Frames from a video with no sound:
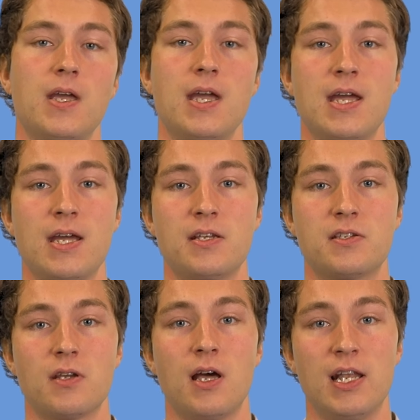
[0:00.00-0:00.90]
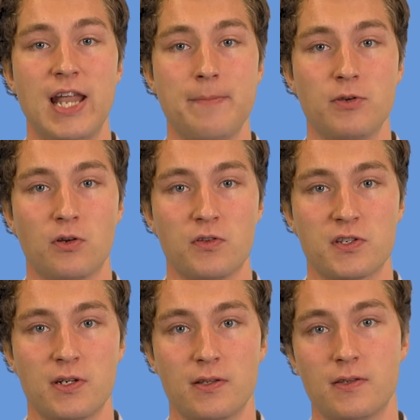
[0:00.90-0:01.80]
is a labial
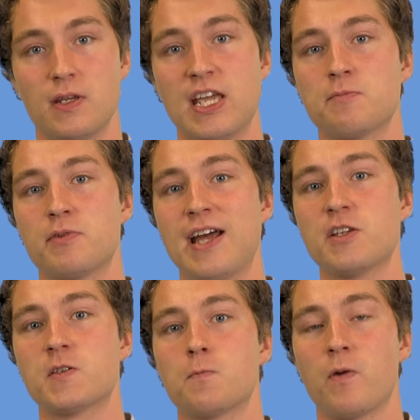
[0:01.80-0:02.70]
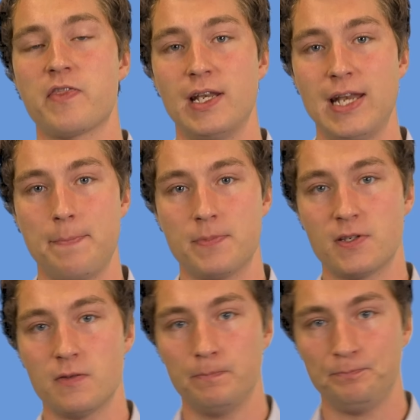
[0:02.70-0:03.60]
consonant. It's pronounced with the lips.